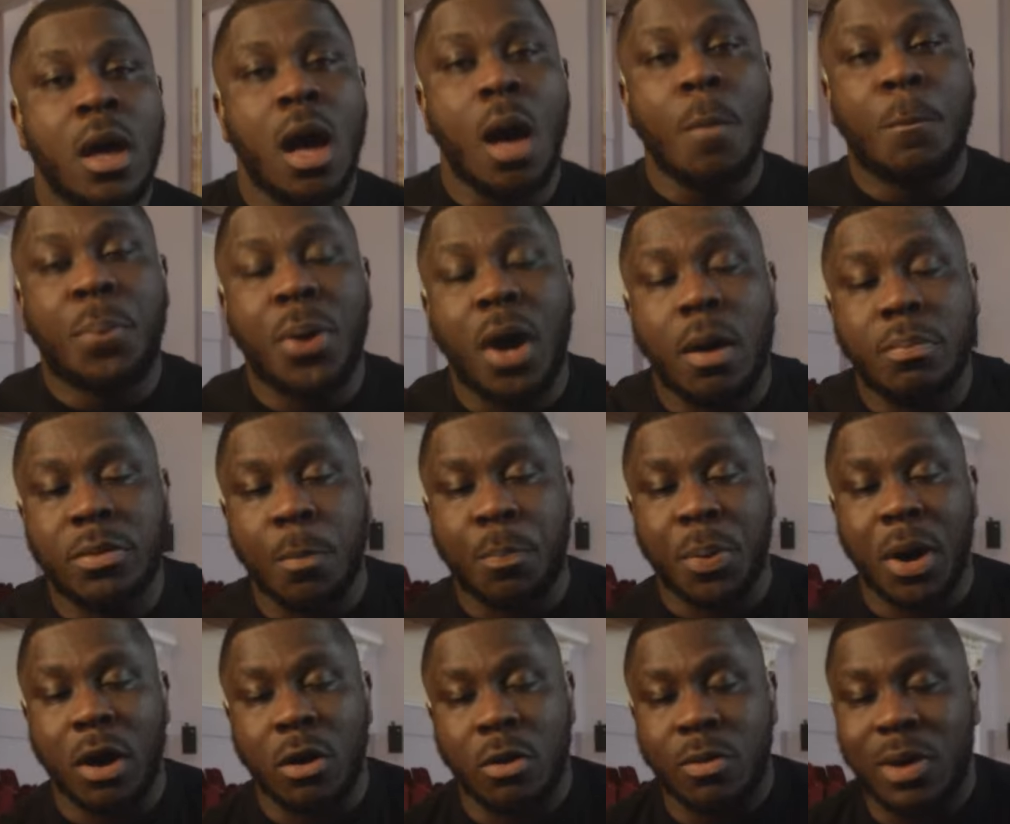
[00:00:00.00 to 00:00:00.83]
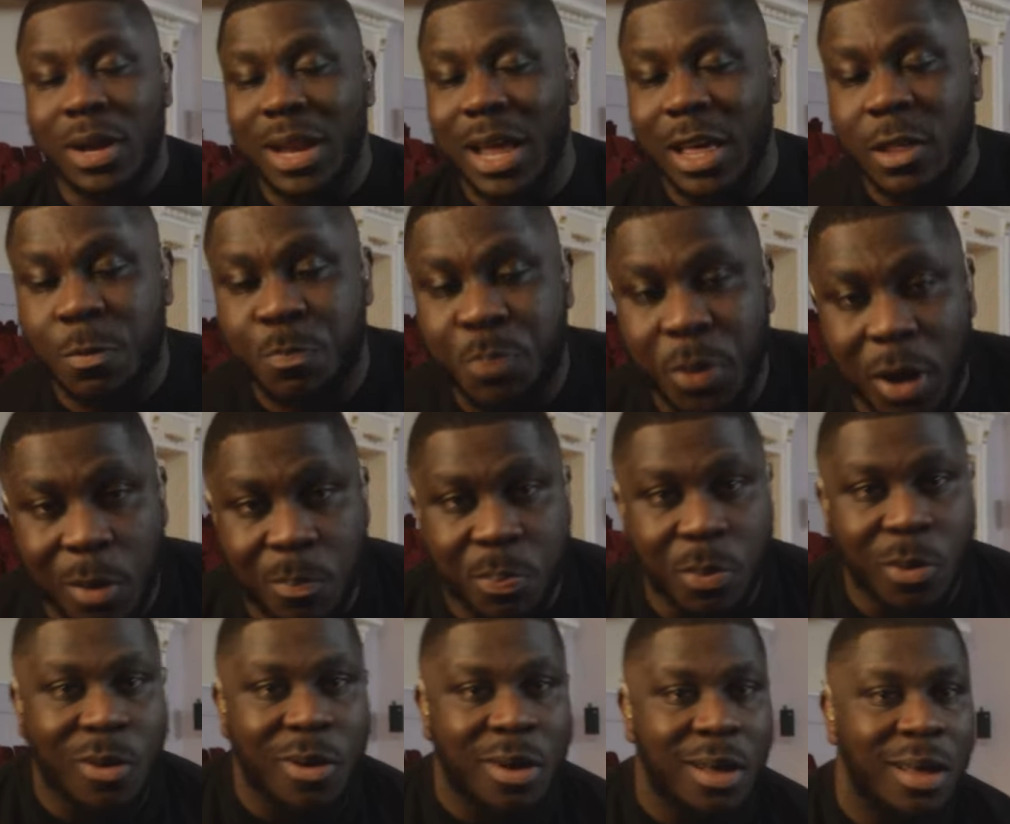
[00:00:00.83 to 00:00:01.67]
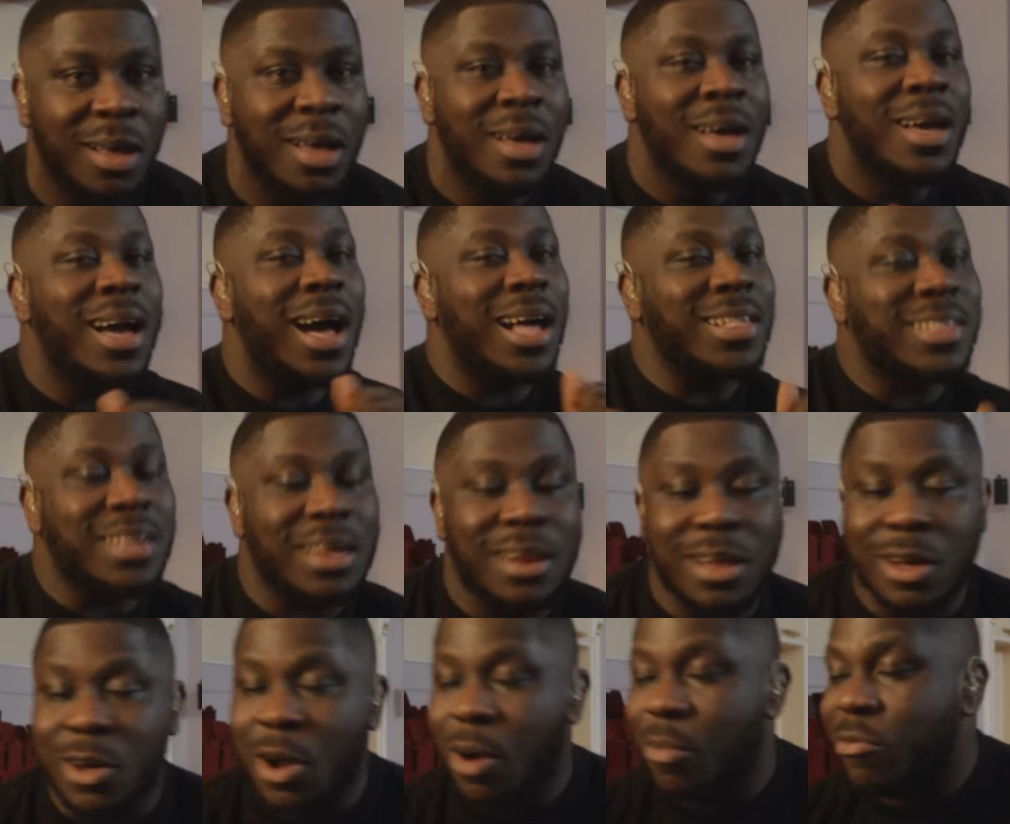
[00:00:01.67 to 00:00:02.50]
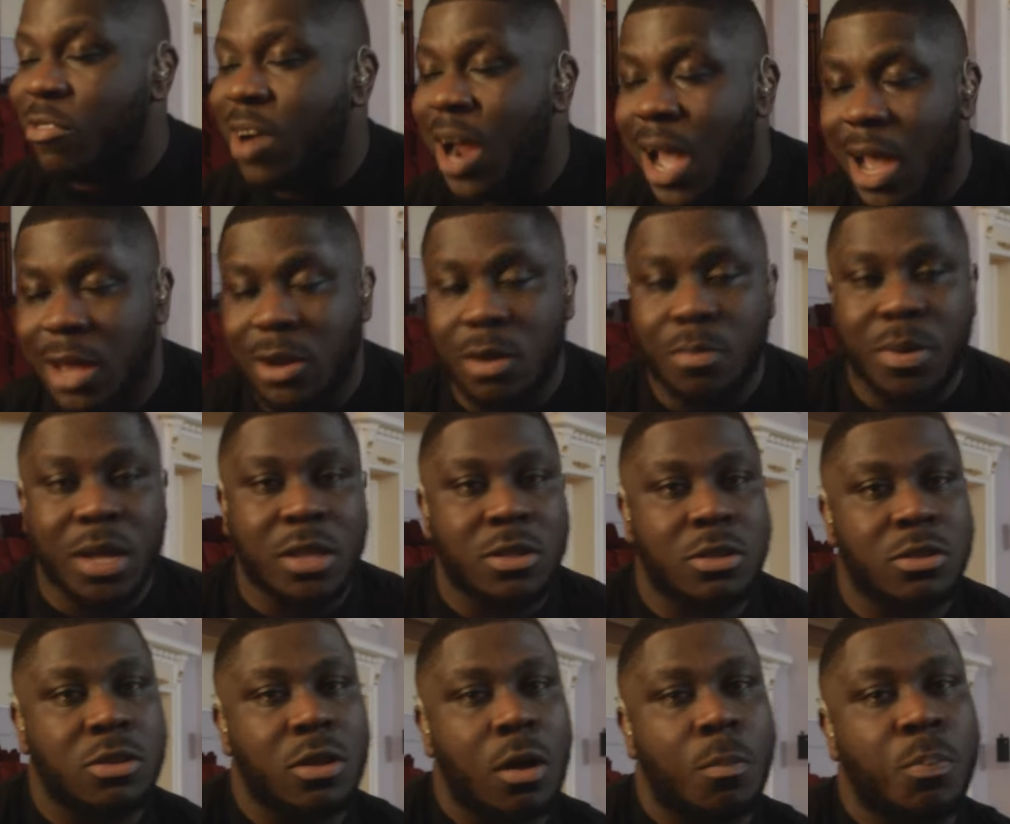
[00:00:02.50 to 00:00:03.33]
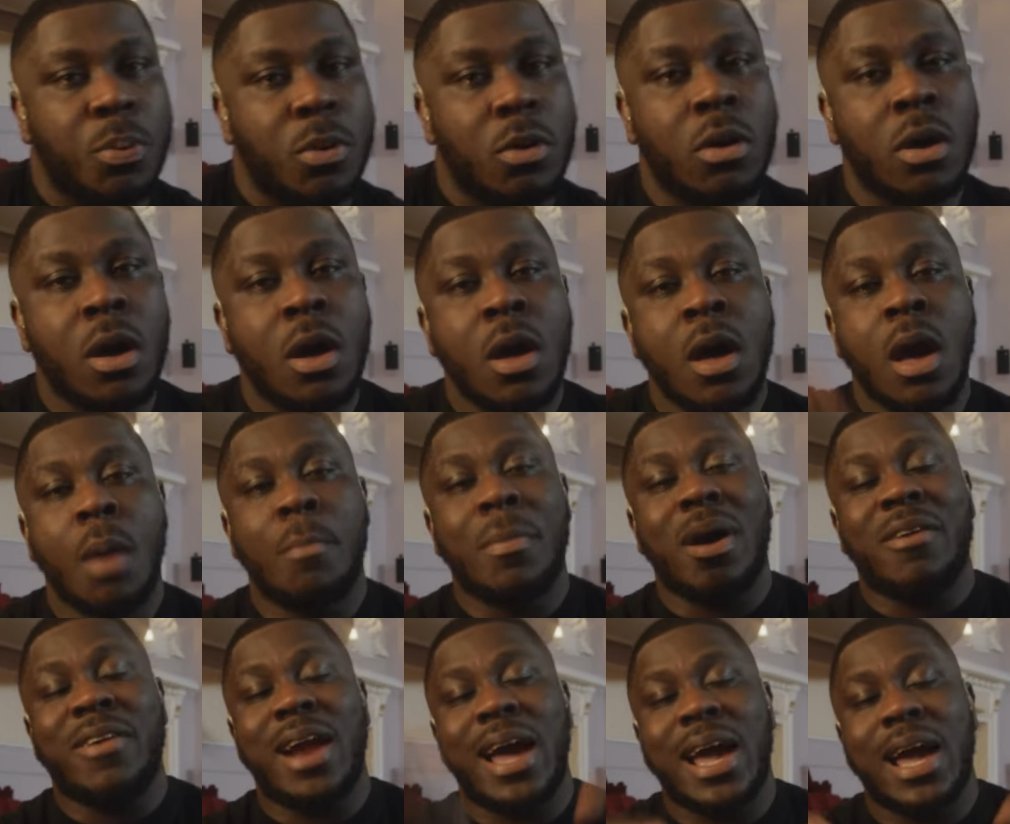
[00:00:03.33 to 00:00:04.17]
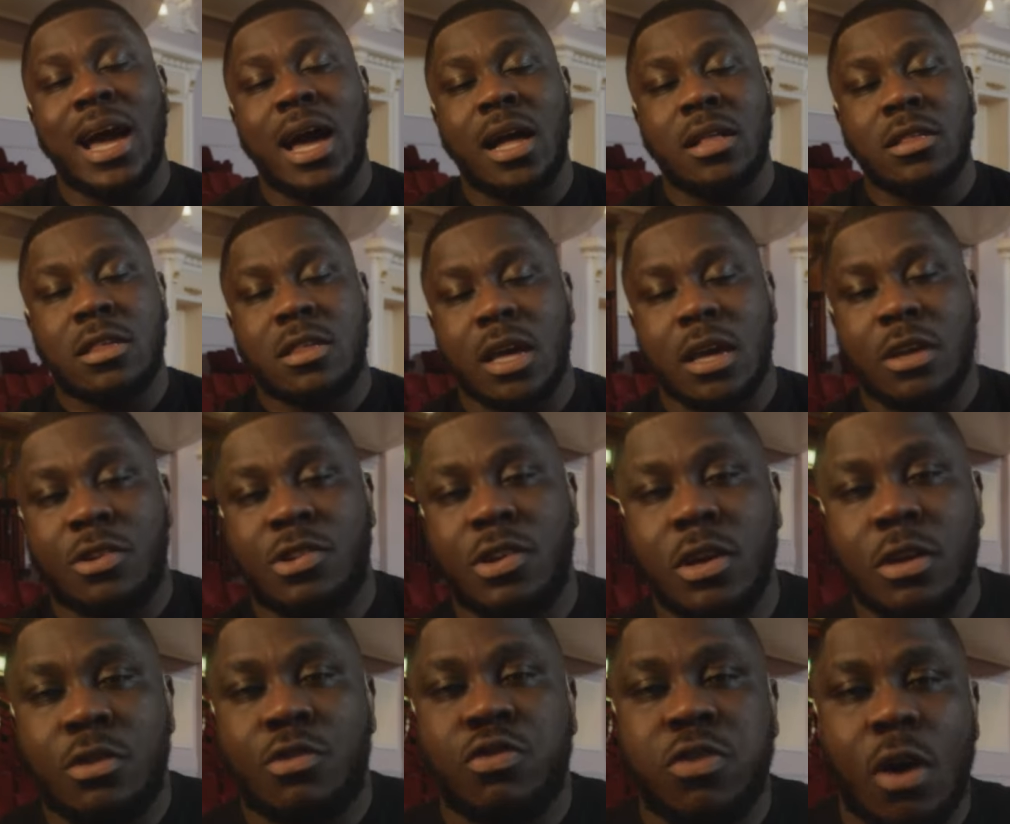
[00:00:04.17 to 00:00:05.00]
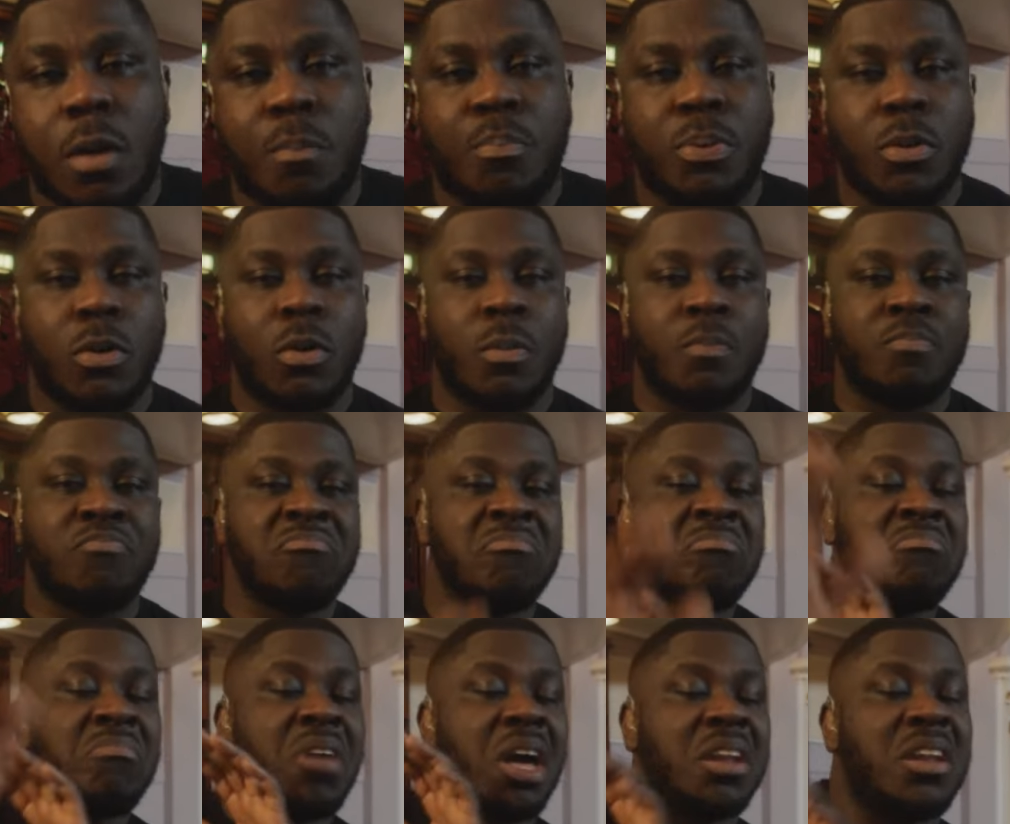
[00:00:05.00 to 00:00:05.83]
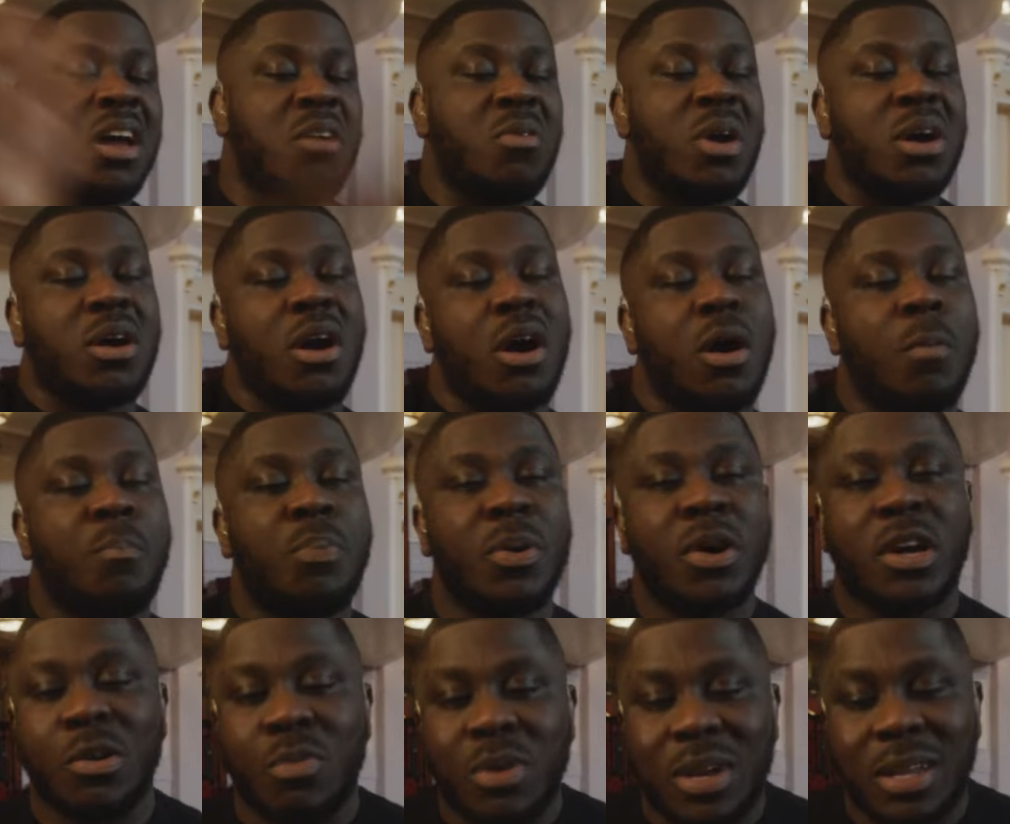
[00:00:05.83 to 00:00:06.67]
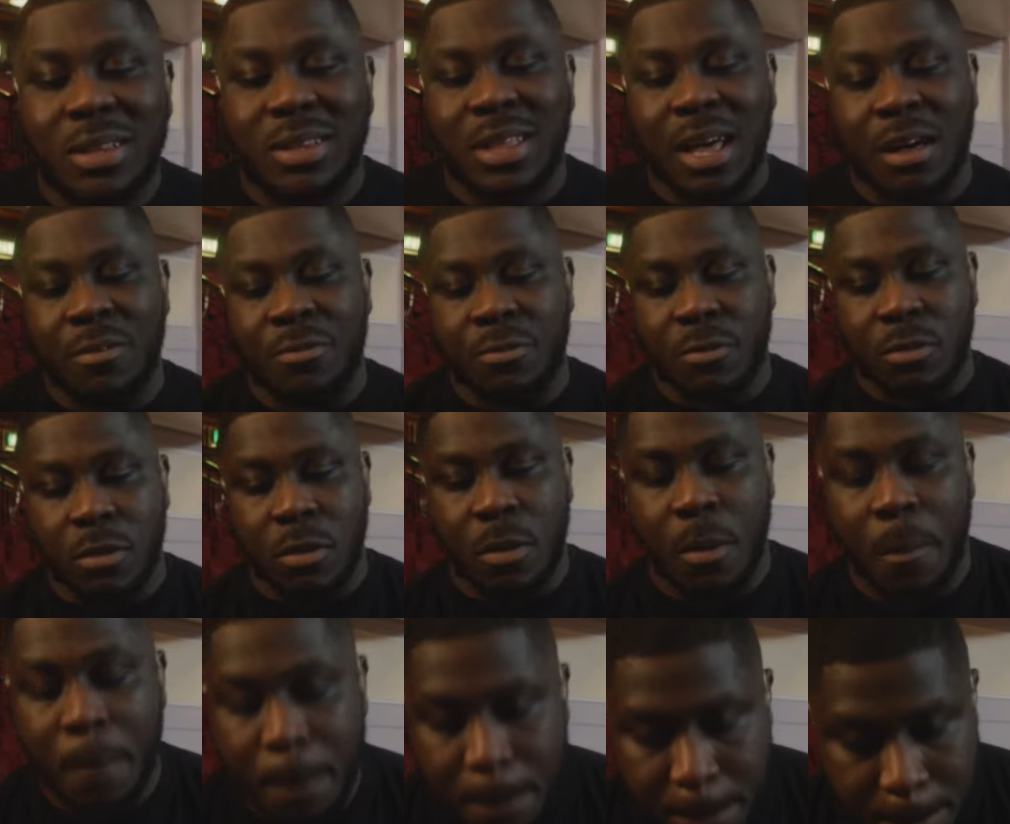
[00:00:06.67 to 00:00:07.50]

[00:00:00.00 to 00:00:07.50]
And pop the bottle and let's bubble. I tell her come ride on my stubble. My right hand say she trouble. And now I got a boogie with the devil.